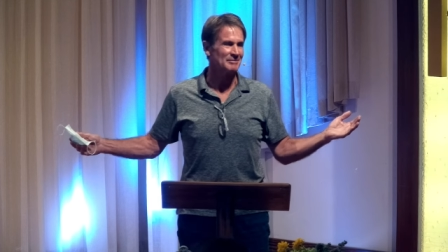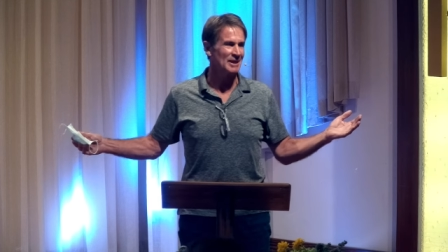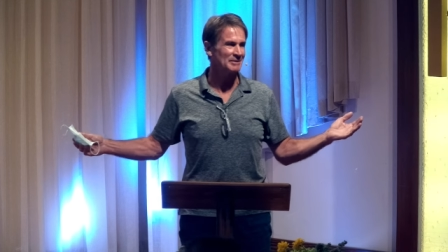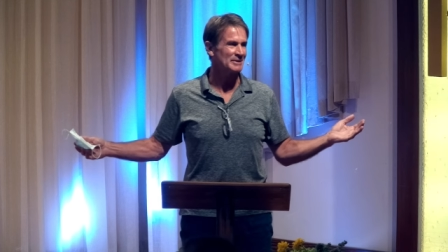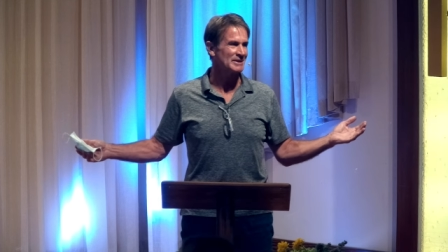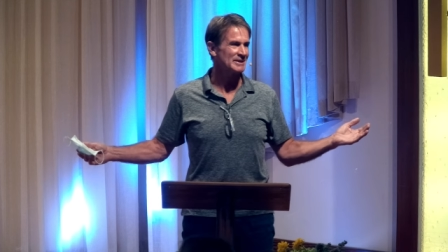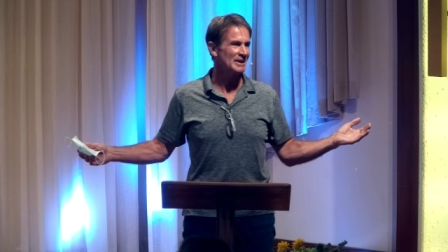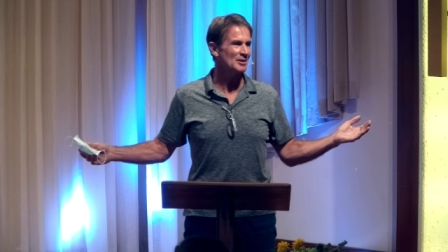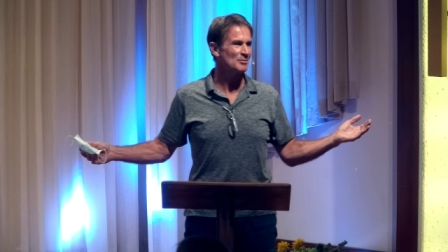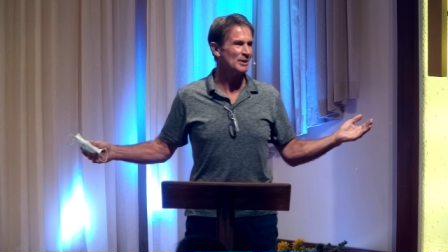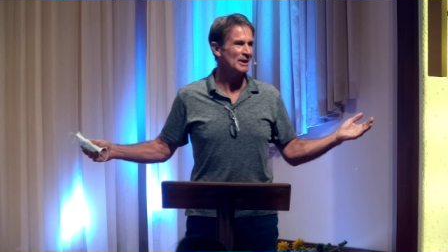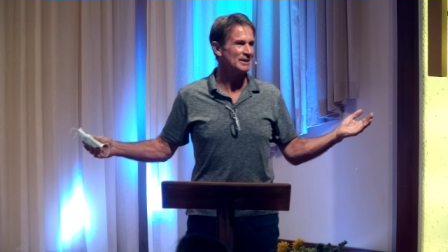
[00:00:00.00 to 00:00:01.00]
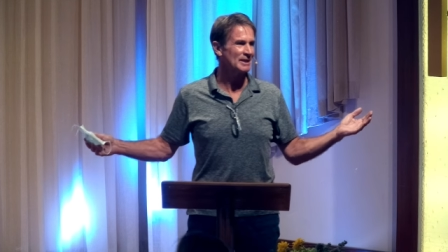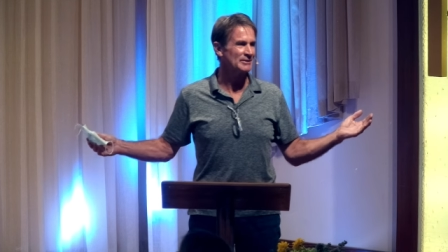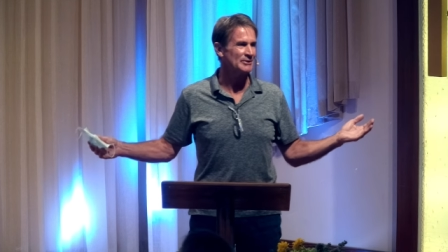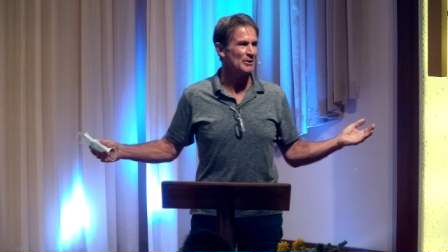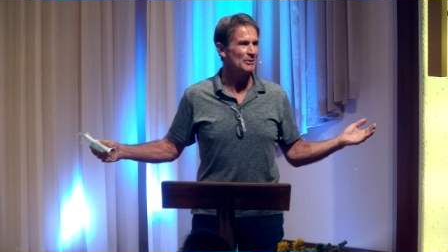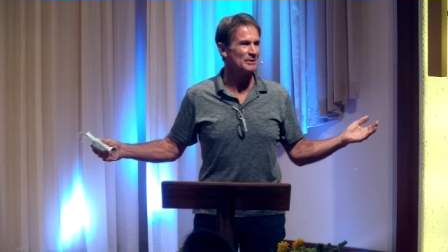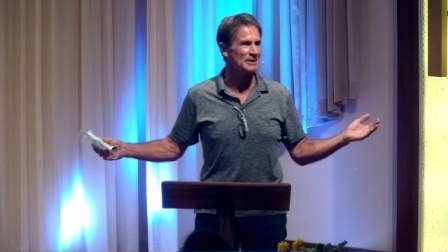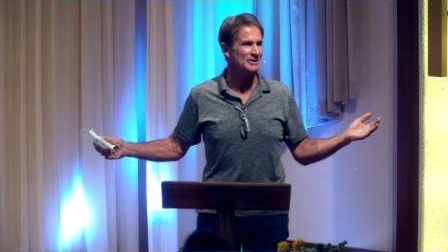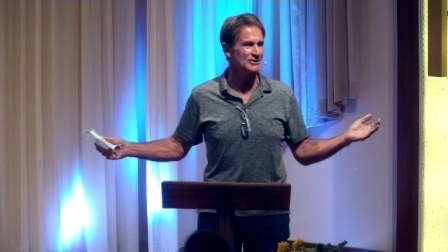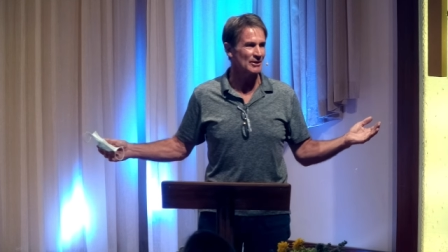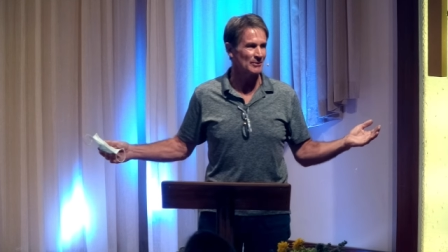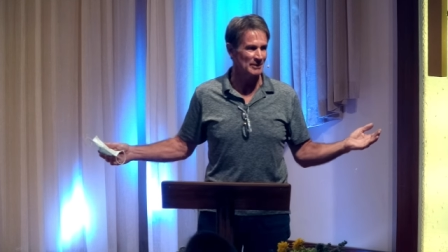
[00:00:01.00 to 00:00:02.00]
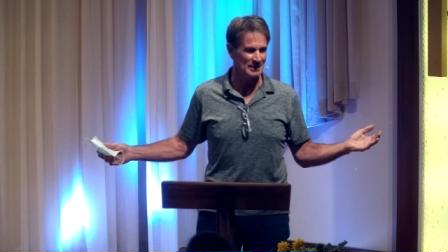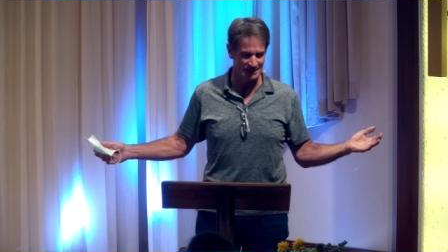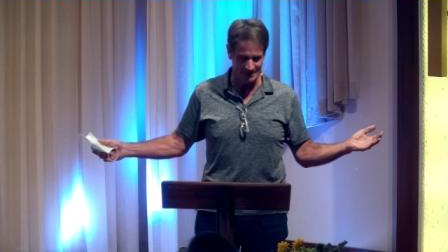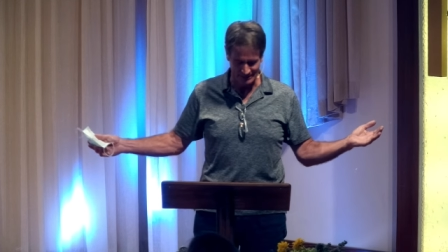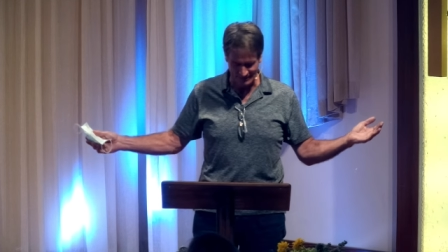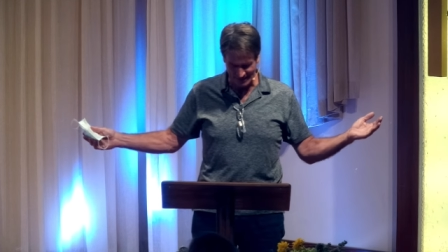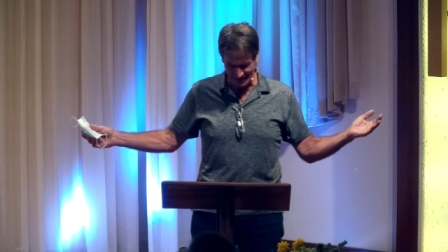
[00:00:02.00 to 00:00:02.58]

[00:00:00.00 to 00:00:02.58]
May we celebrate and know this always.